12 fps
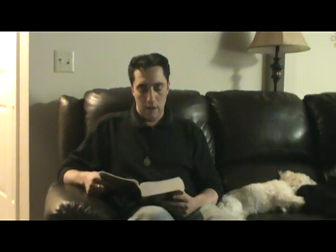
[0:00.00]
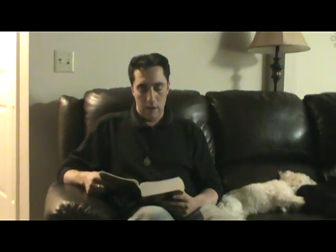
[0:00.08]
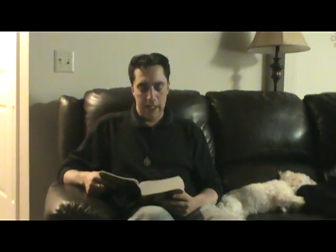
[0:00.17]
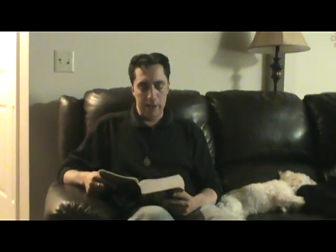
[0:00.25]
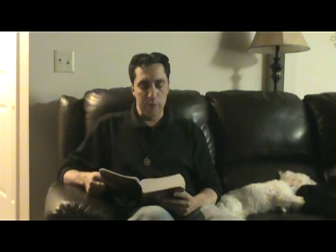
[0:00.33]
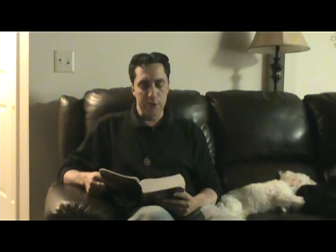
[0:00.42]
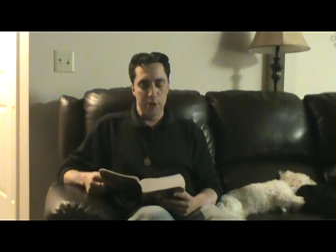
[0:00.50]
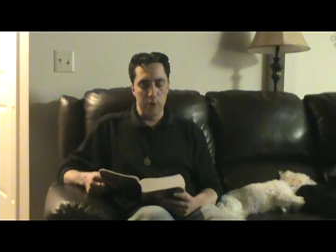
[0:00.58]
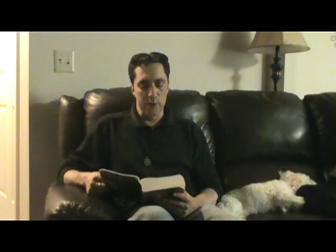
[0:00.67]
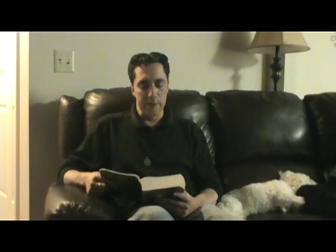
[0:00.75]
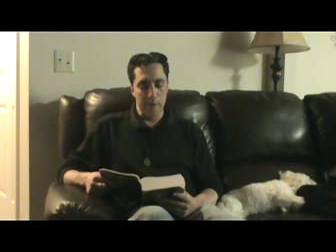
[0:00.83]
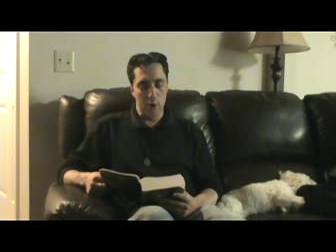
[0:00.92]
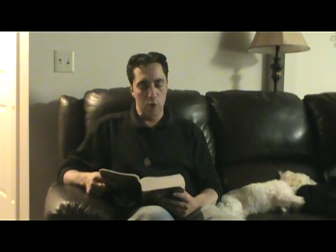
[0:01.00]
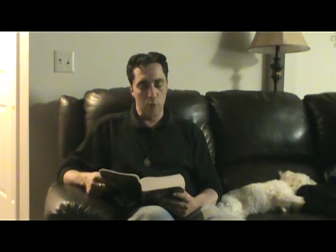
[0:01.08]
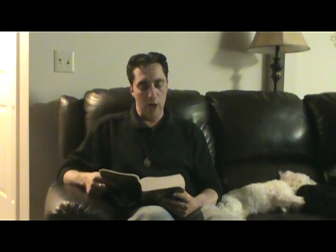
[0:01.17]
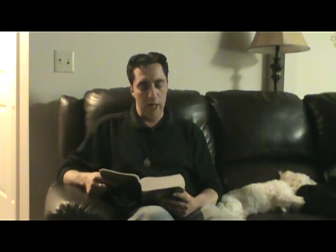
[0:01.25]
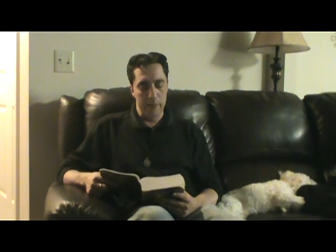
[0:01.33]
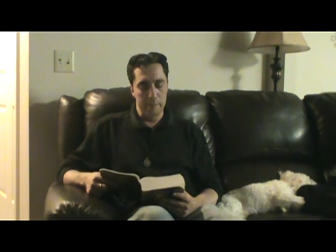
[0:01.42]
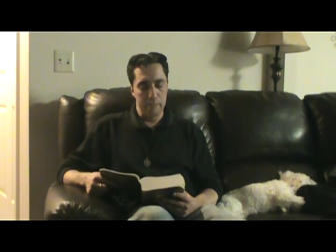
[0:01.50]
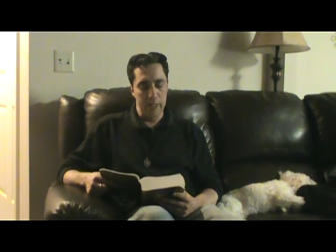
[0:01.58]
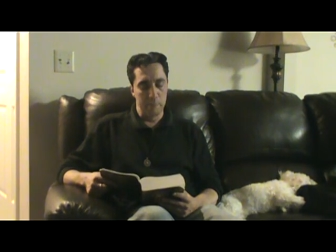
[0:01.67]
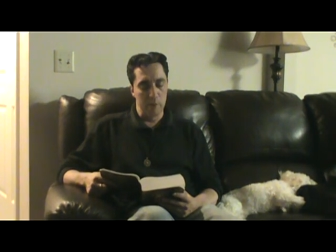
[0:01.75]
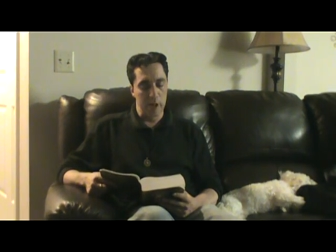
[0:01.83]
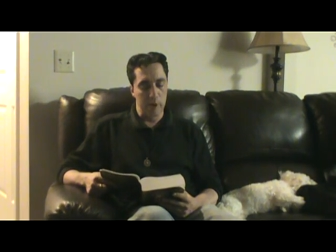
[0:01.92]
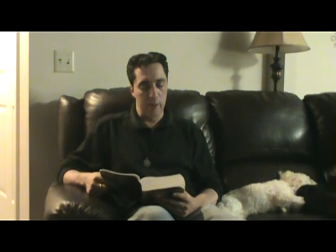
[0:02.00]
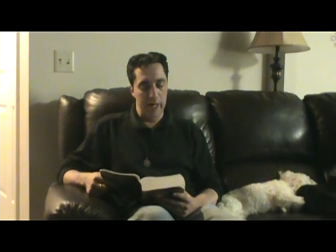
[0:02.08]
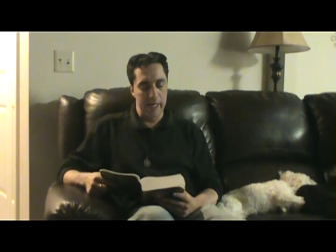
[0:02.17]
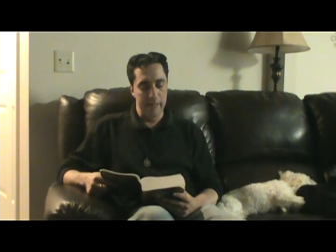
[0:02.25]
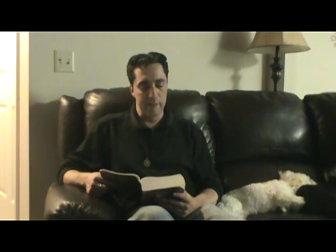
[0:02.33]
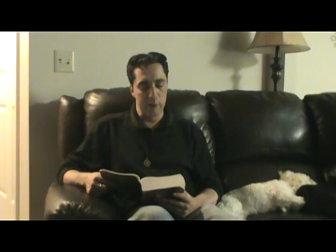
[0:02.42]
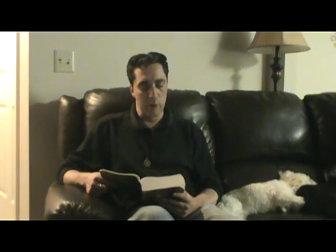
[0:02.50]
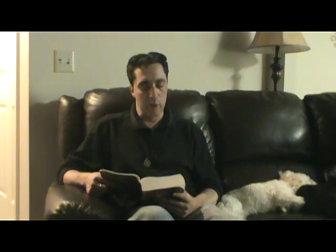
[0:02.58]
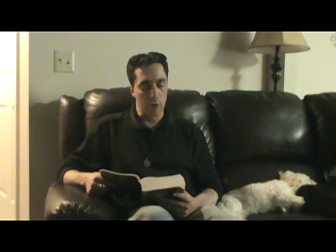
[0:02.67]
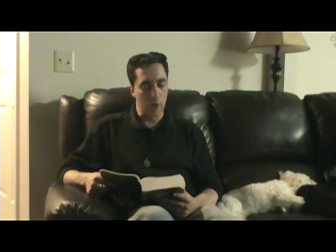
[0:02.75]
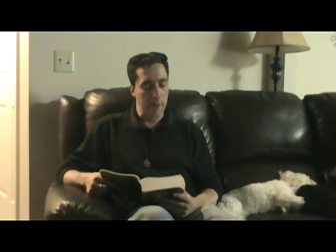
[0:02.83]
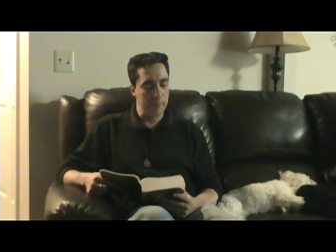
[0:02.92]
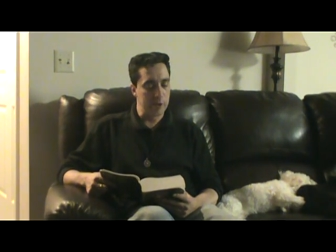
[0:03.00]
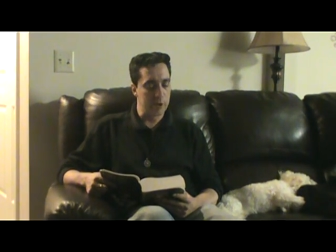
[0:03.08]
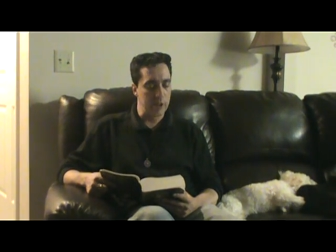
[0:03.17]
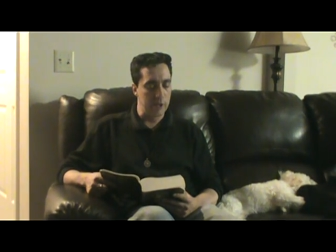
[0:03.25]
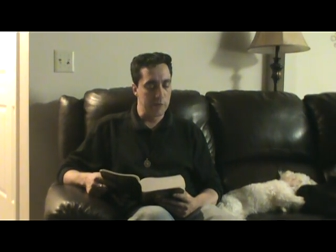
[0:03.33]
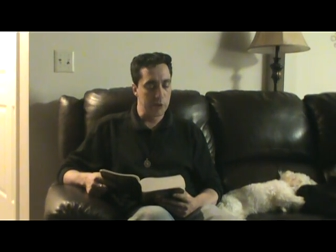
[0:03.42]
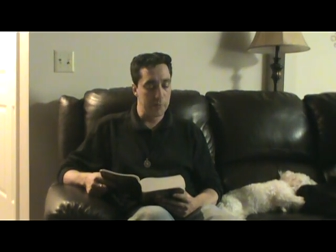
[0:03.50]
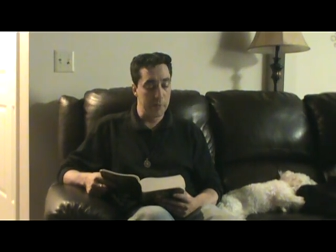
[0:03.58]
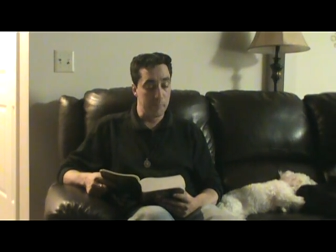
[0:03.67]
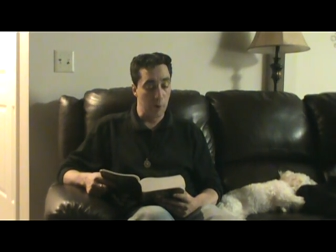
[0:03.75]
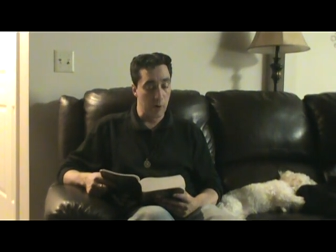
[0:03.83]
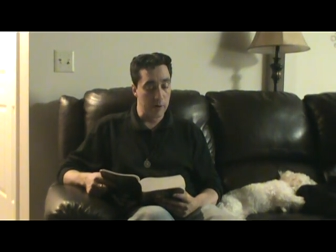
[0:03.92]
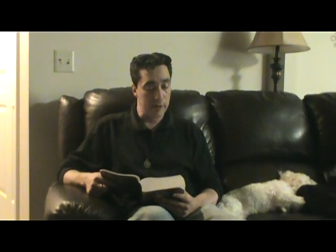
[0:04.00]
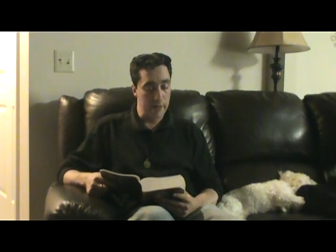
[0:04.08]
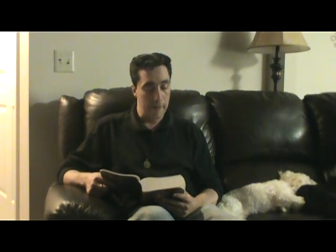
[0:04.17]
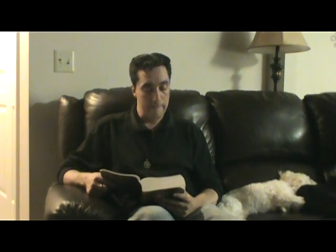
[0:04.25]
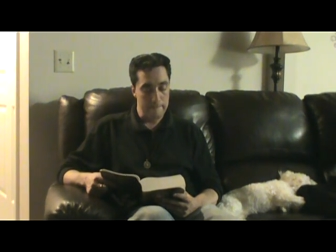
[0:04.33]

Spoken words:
Can the results of a crime be obliterated even though the crime itself should be pardoned?